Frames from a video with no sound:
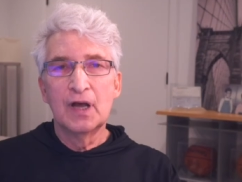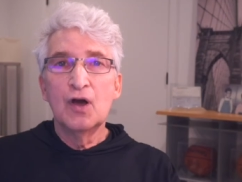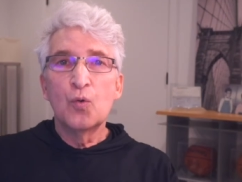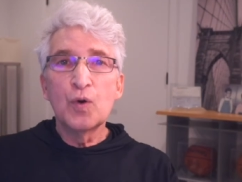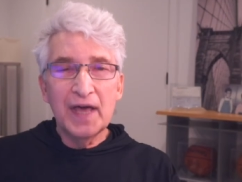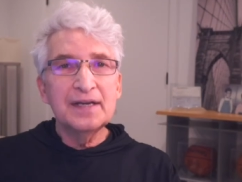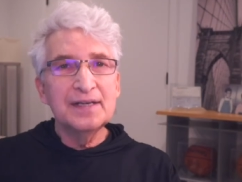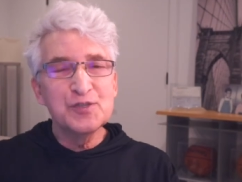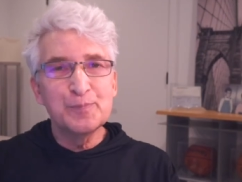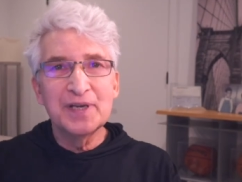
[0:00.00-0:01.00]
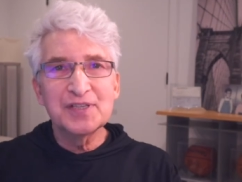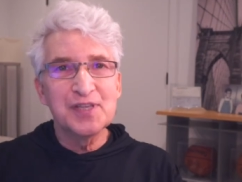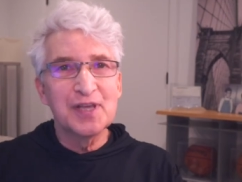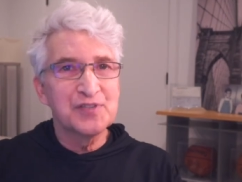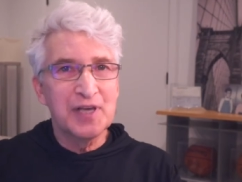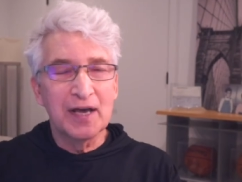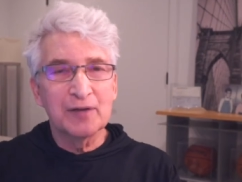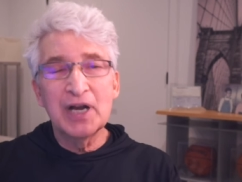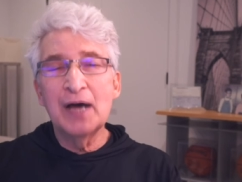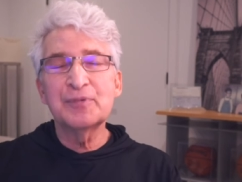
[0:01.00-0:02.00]
Well, that is big stuff, Zach,
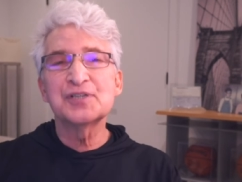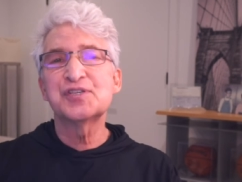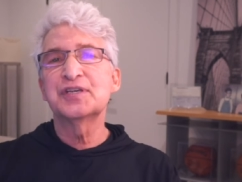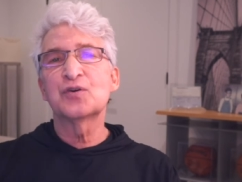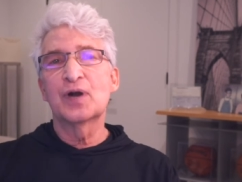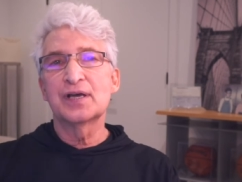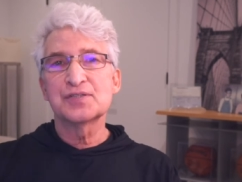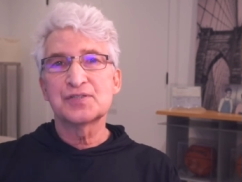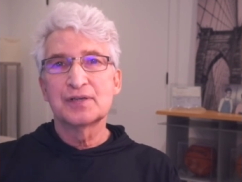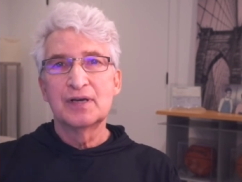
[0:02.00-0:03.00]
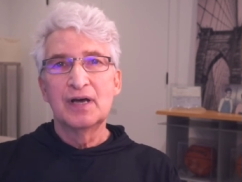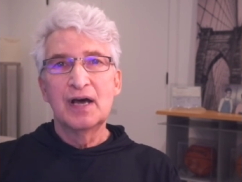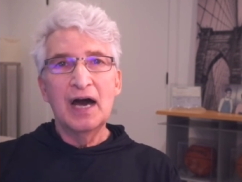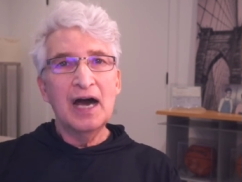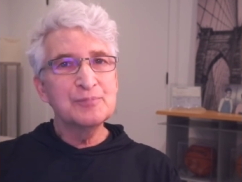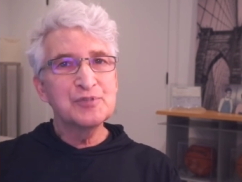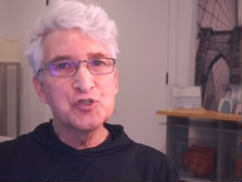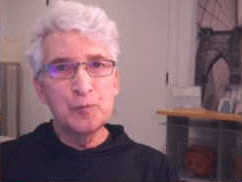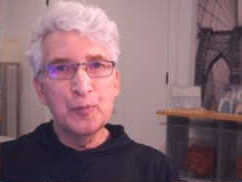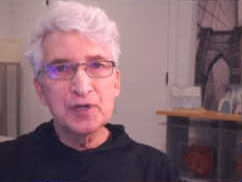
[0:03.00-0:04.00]
but I'm going to see and raise. I'm
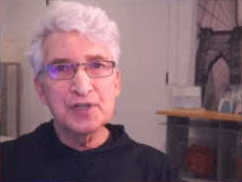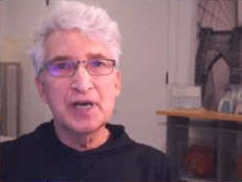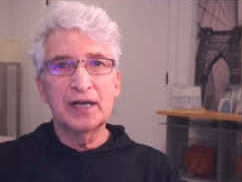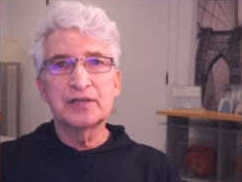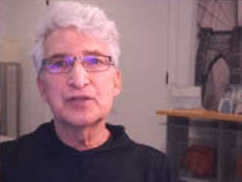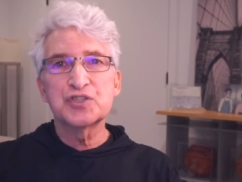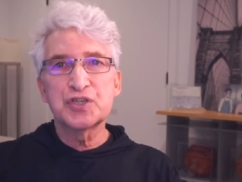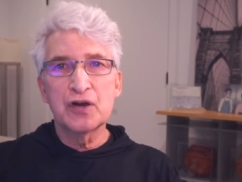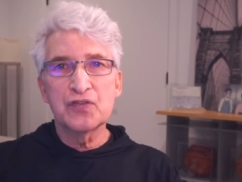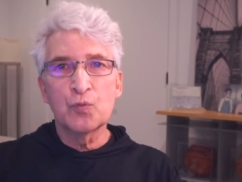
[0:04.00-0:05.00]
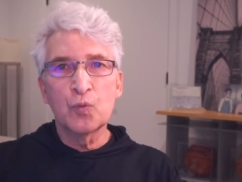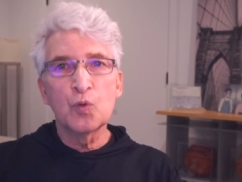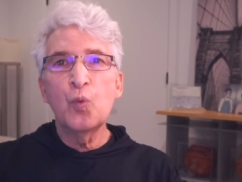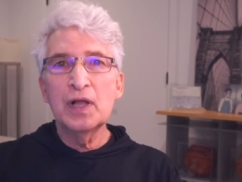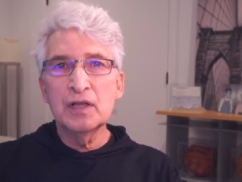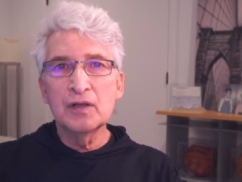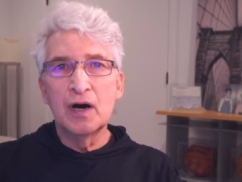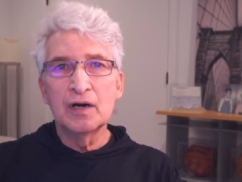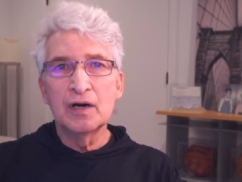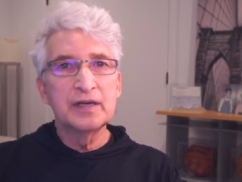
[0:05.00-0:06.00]
super excited to share that we're well
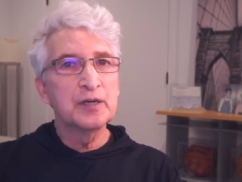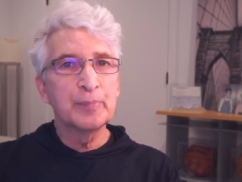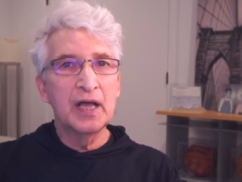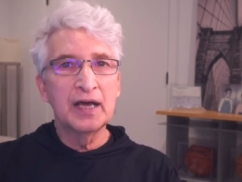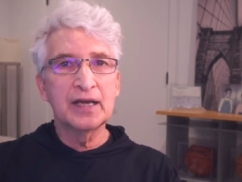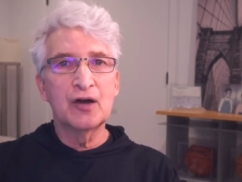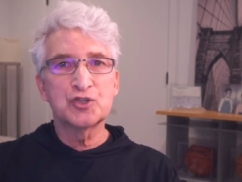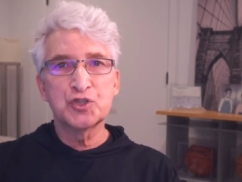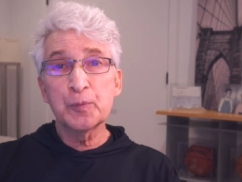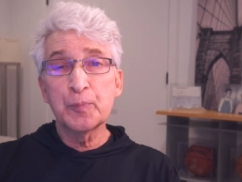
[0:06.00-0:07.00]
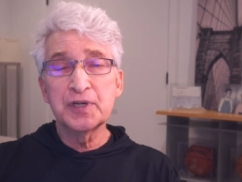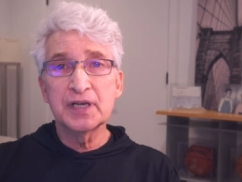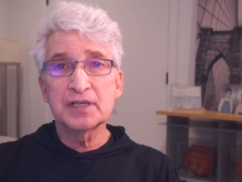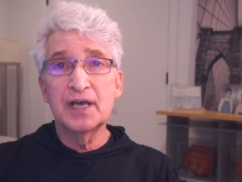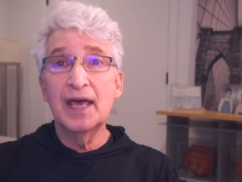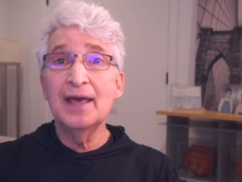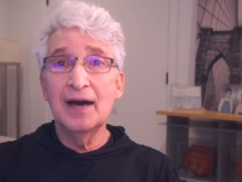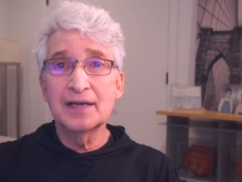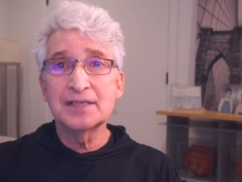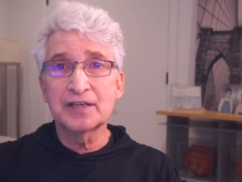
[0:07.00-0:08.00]
along in applying our SugarPredict
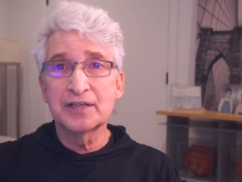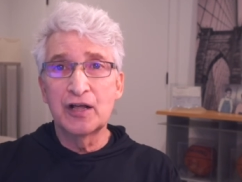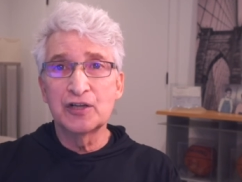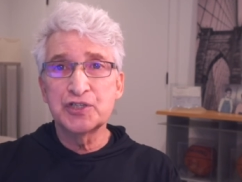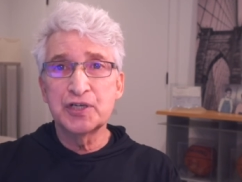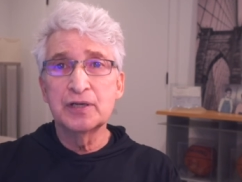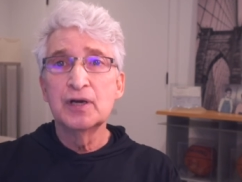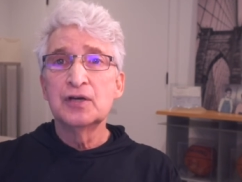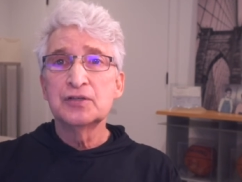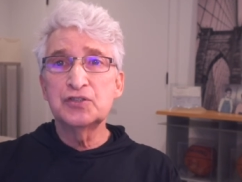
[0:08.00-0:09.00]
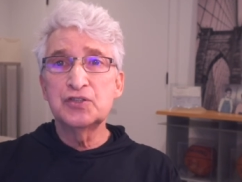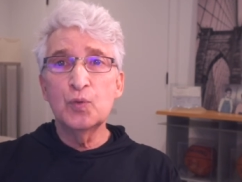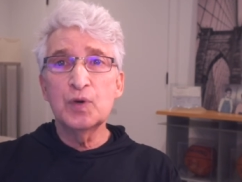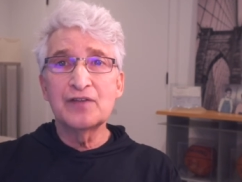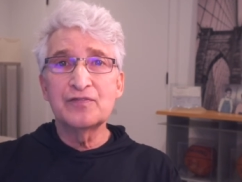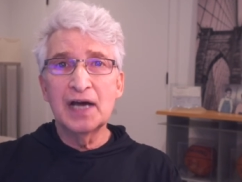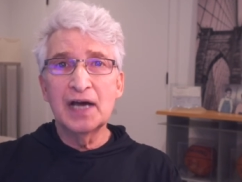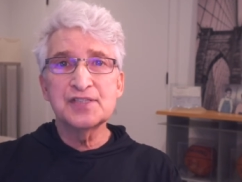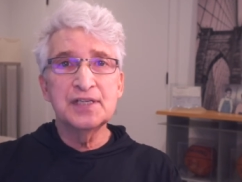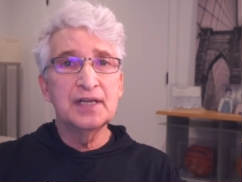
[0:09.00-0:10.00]
AI technology to do what I've not
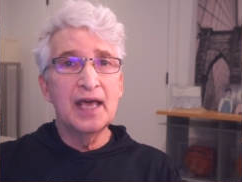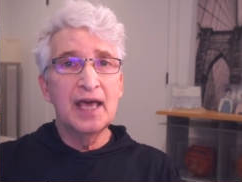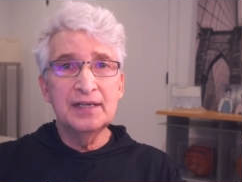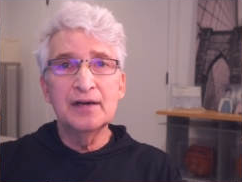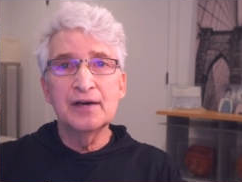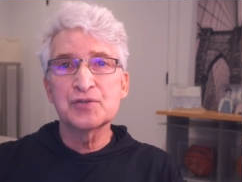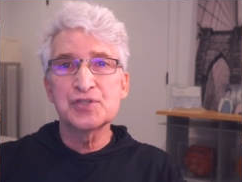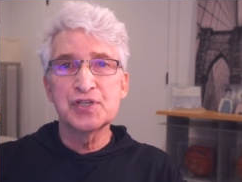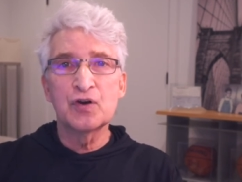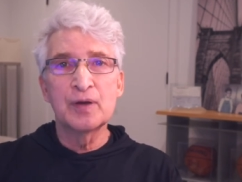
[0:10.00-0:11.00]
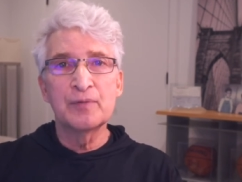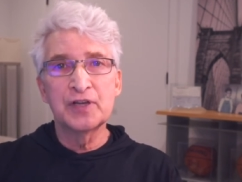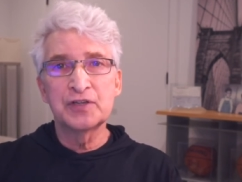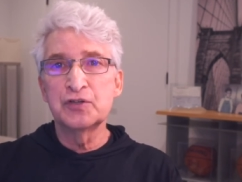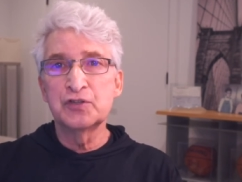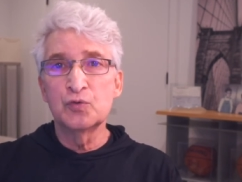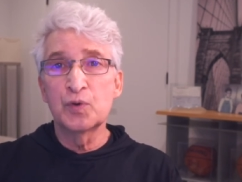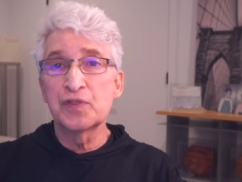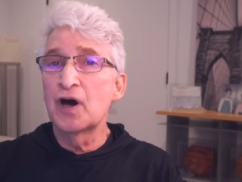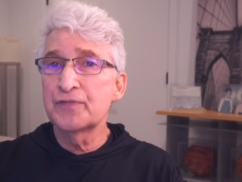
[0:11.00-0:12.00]
seen any other CRM vendor do
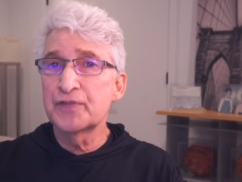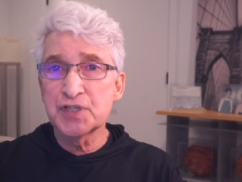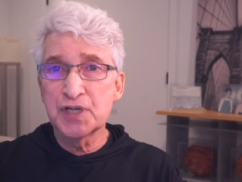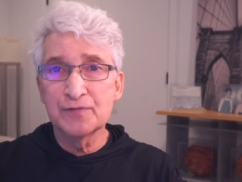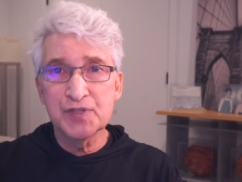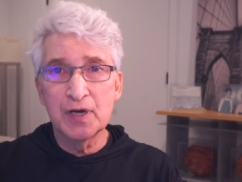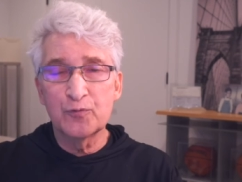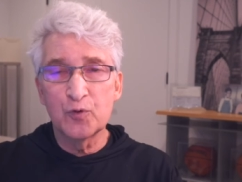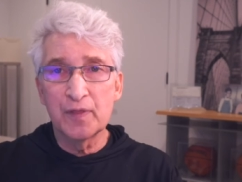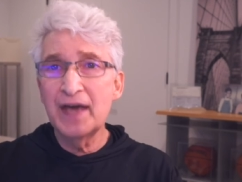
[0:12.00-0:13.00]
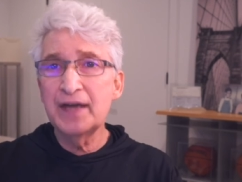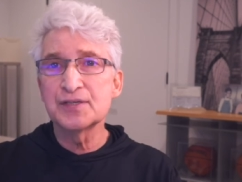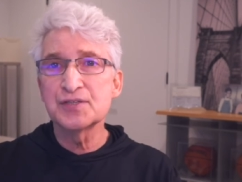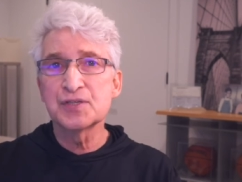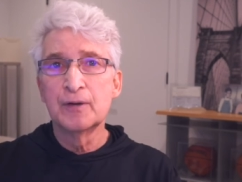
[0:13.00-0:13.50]
with off-the-shelf software. That is,